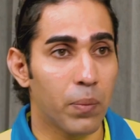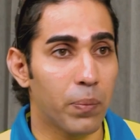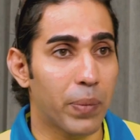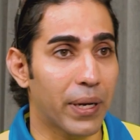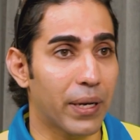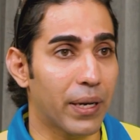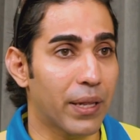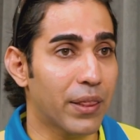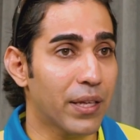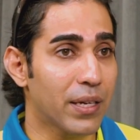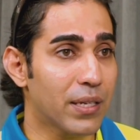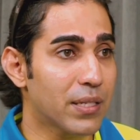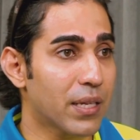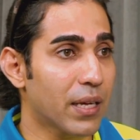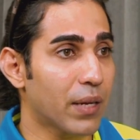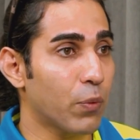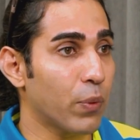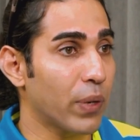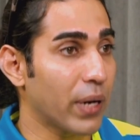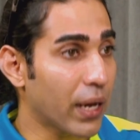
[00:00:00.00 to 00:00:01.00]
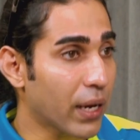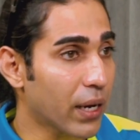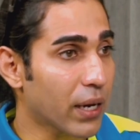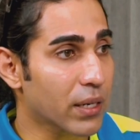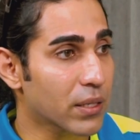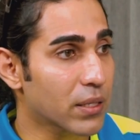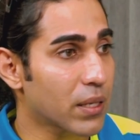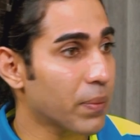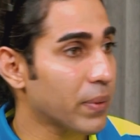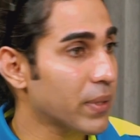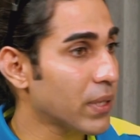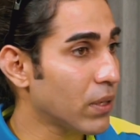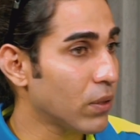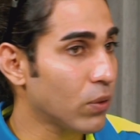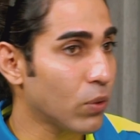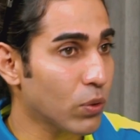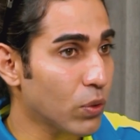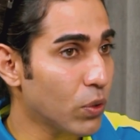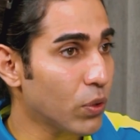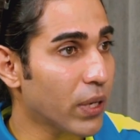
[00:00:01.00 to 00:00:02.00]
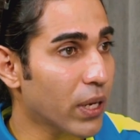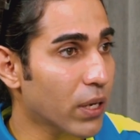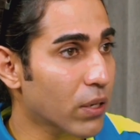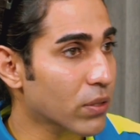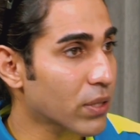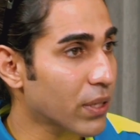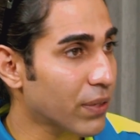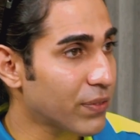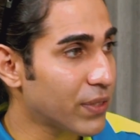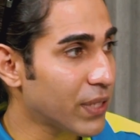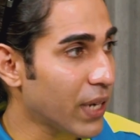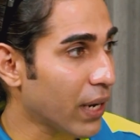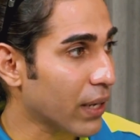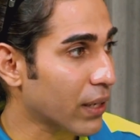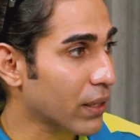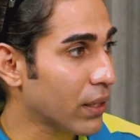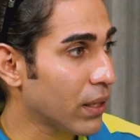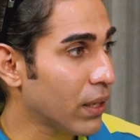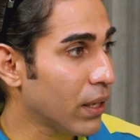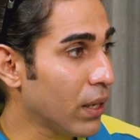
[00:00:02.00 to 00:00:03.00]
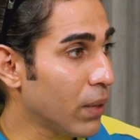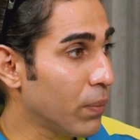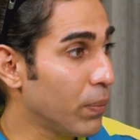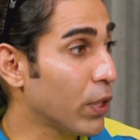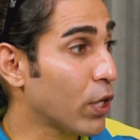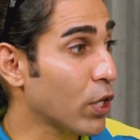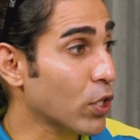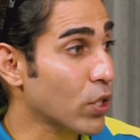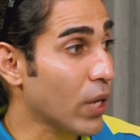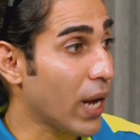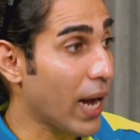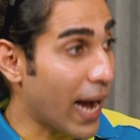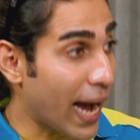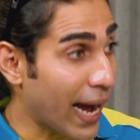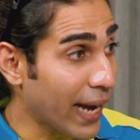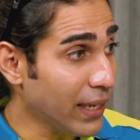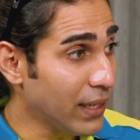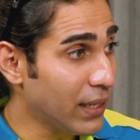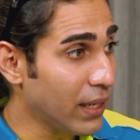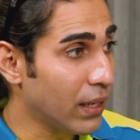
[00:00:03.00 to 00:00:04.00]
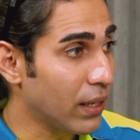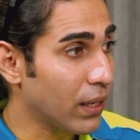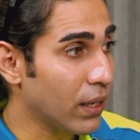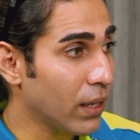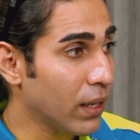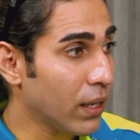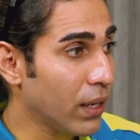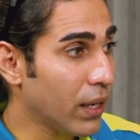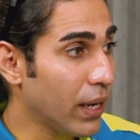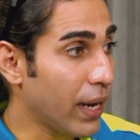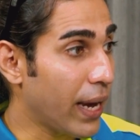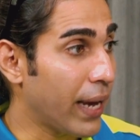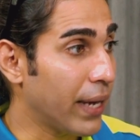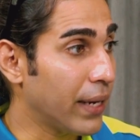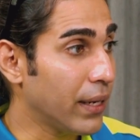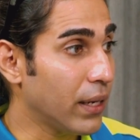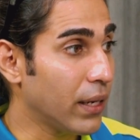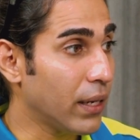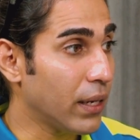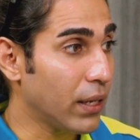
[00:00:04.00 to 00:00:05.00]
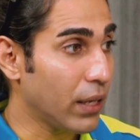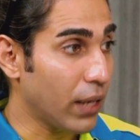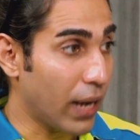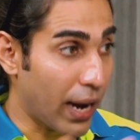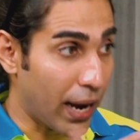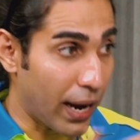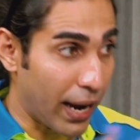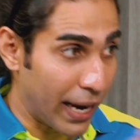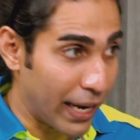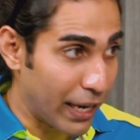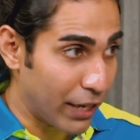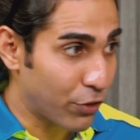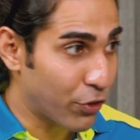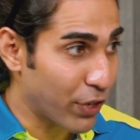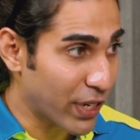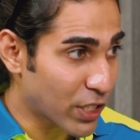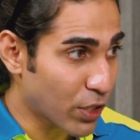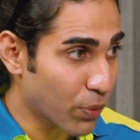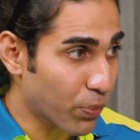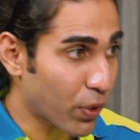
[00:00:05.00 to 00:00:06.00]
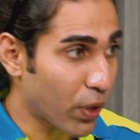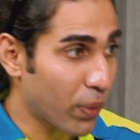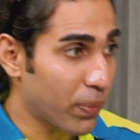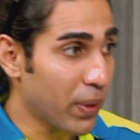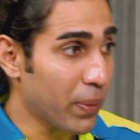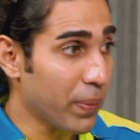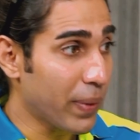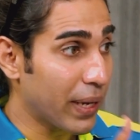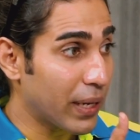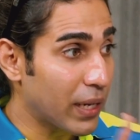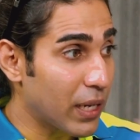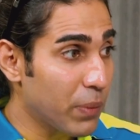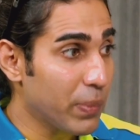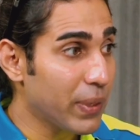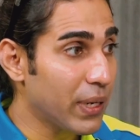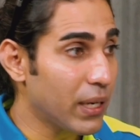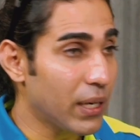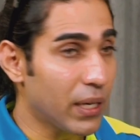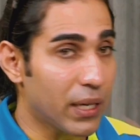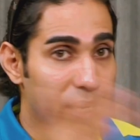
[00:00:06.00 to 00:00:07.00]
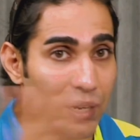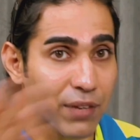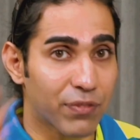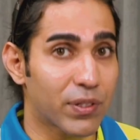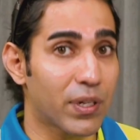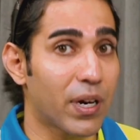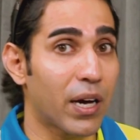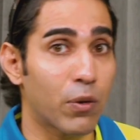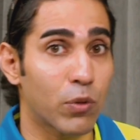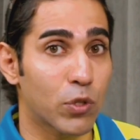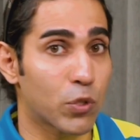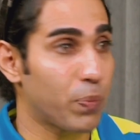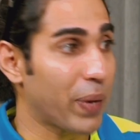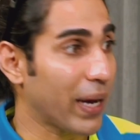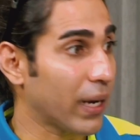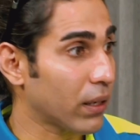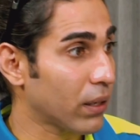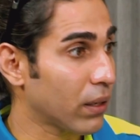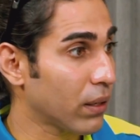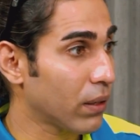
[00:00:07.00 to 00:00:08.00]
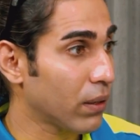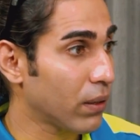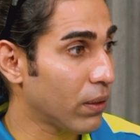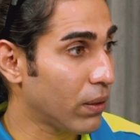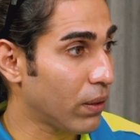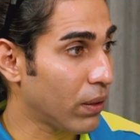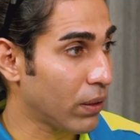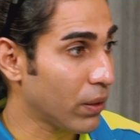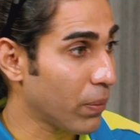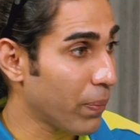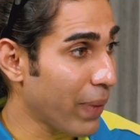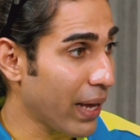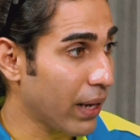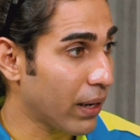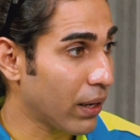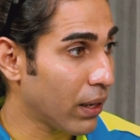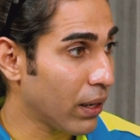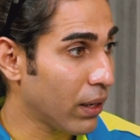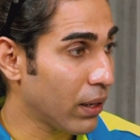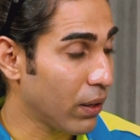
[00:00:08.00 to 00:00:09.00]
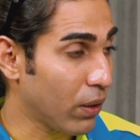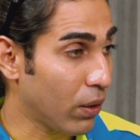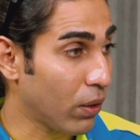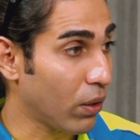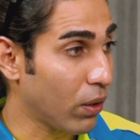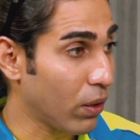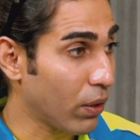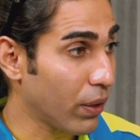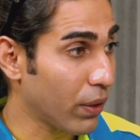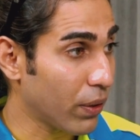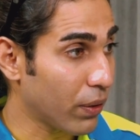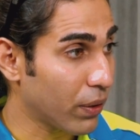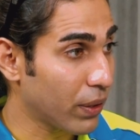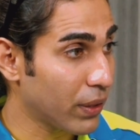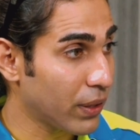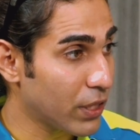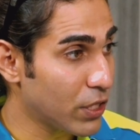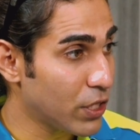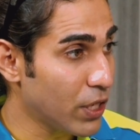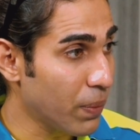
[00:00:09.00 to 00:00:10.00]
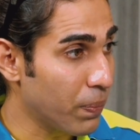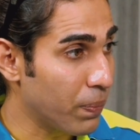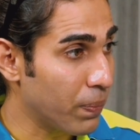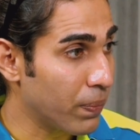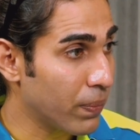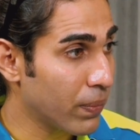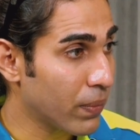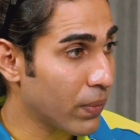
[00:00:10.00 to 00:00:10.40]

But the thing is that when I asked them, I said, don't you get yourself checked? Because I did, and I addressed the problem, and immediately after I was back on the mat or in the gym.